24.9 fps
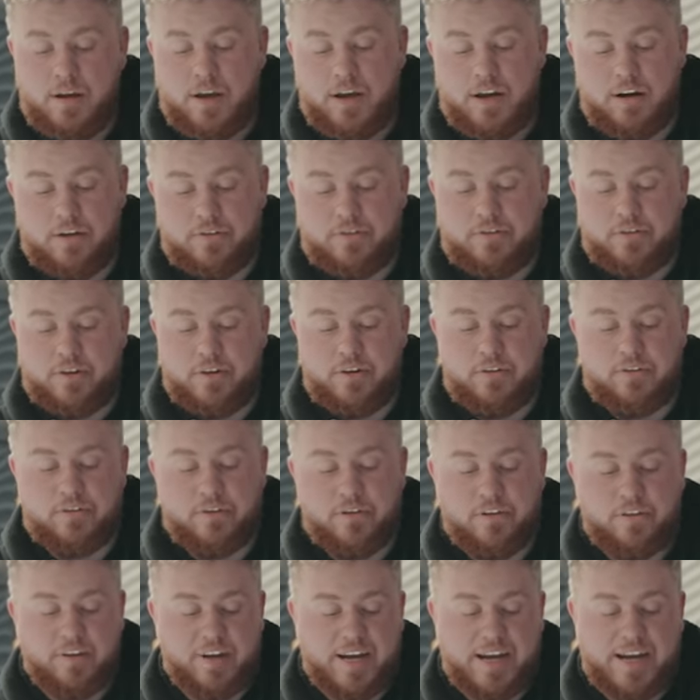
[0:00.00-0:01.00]
and it turns
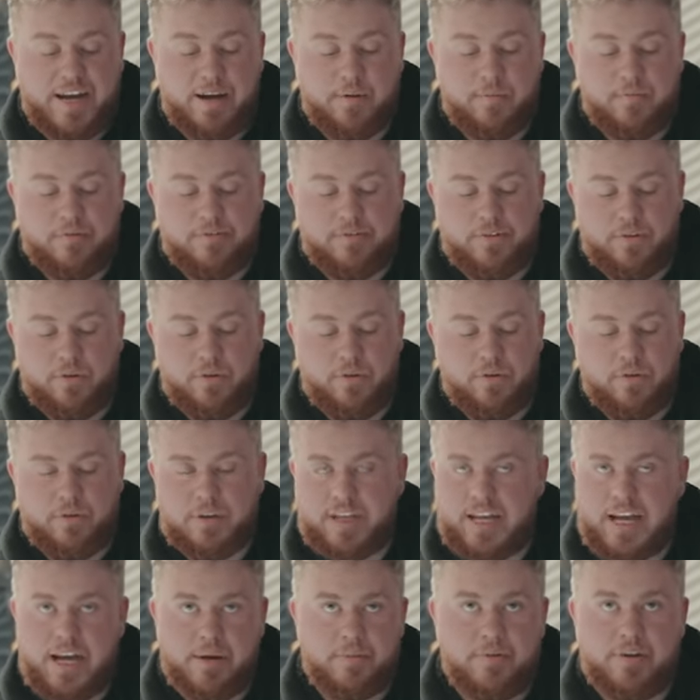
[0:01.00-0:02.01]
all the harmful
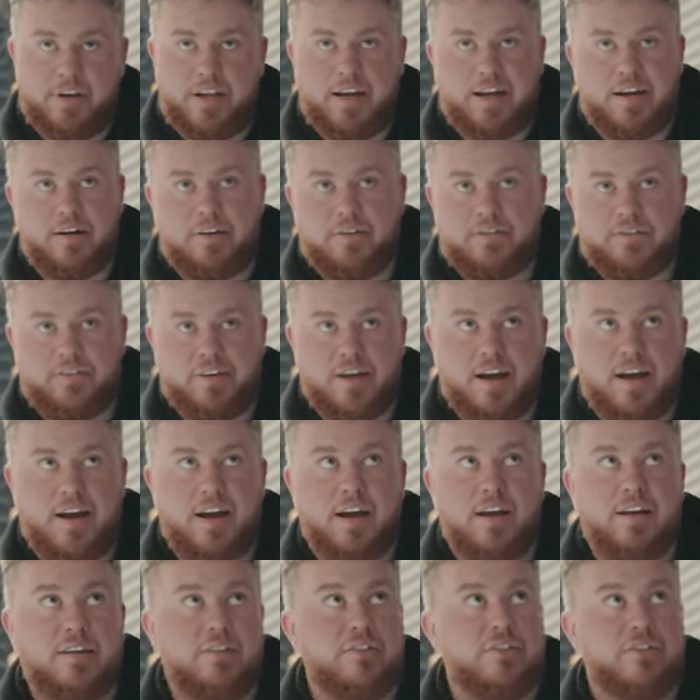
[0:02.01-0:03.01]
carbon
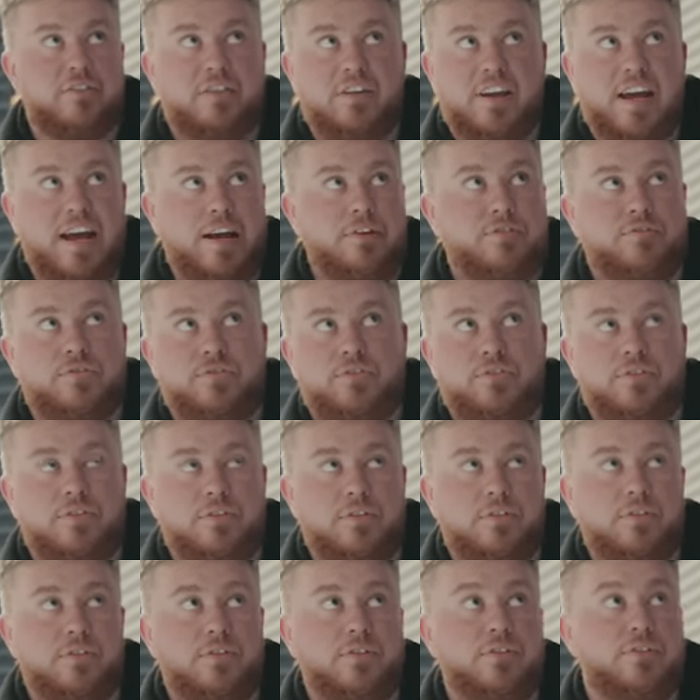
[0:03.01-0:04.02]
dioxides,
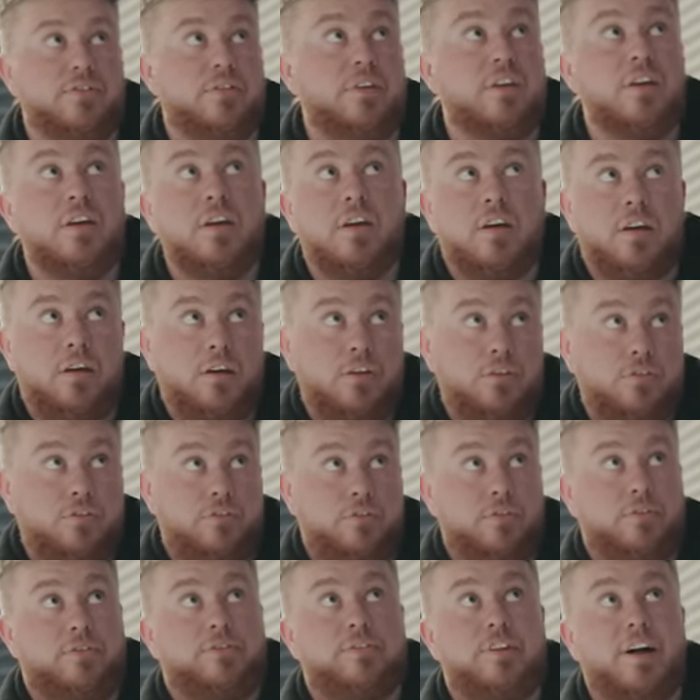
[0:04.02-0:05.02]
nitrogens,
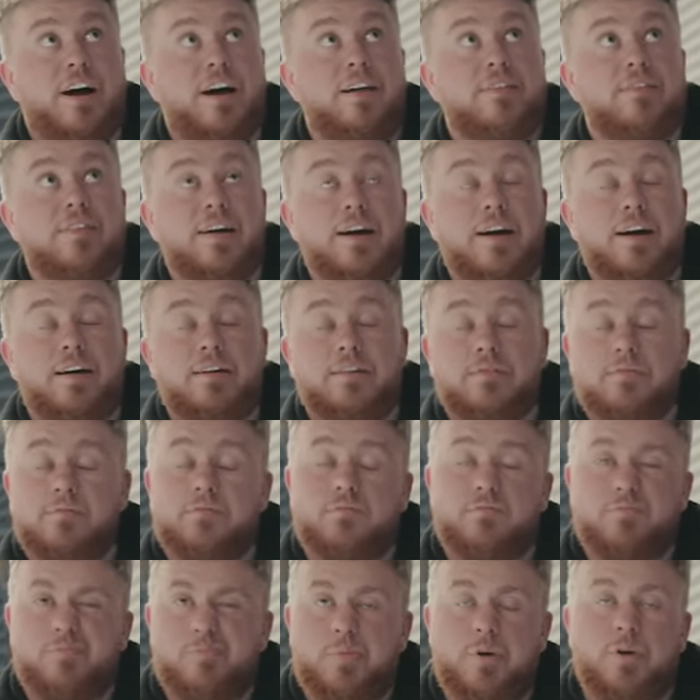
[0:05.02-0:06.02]
stuff like that,
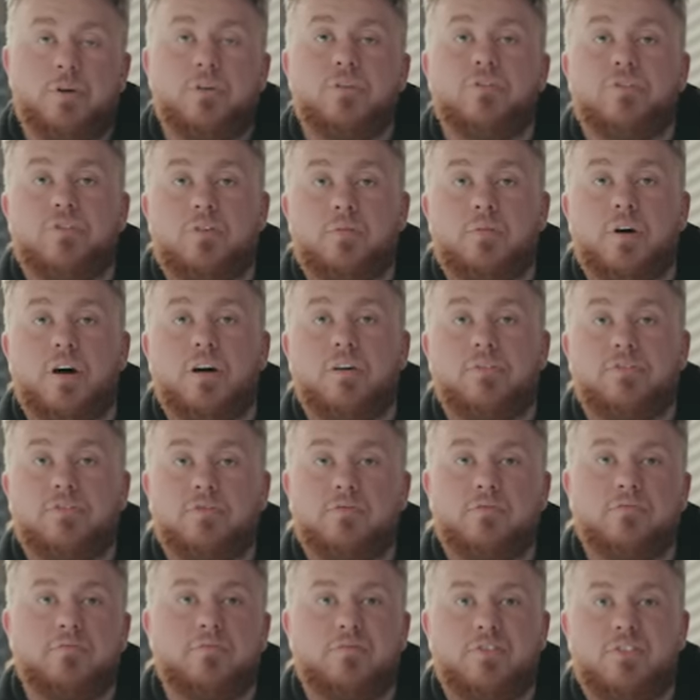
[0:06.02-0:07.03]
burns them off
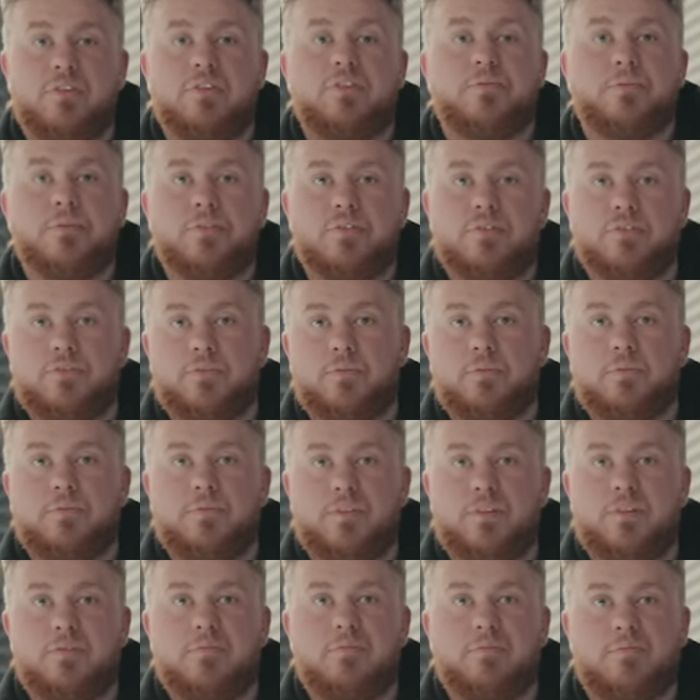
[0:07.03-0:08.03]
and turns them into
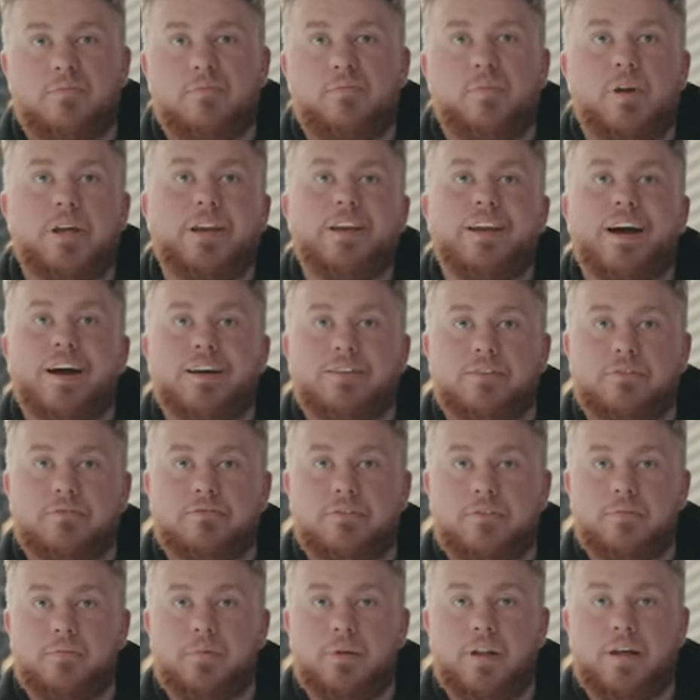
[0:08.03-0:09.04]
something a bit nicer
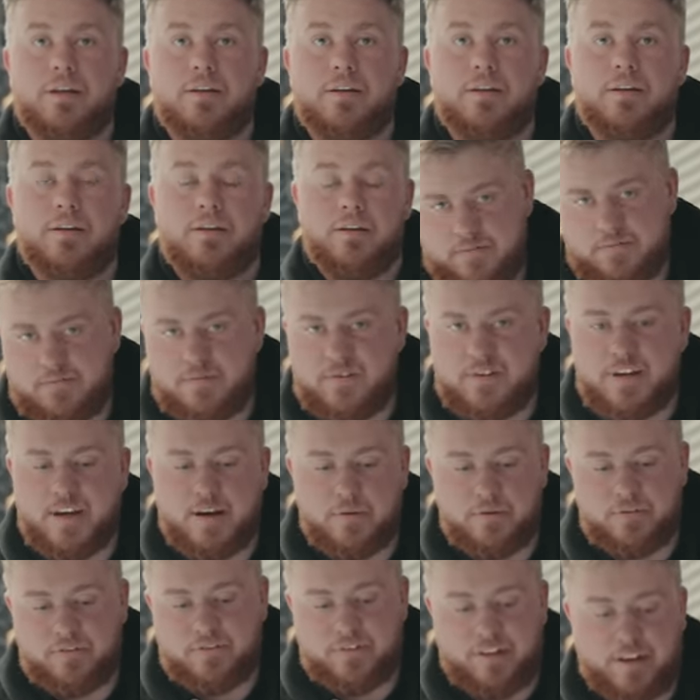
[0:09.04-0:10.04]
for the planet.
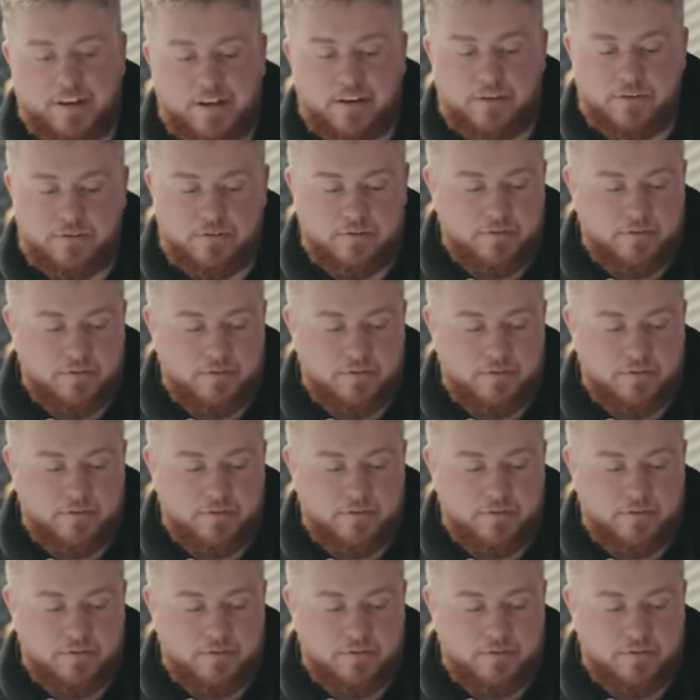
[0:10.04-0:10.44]
Without slagging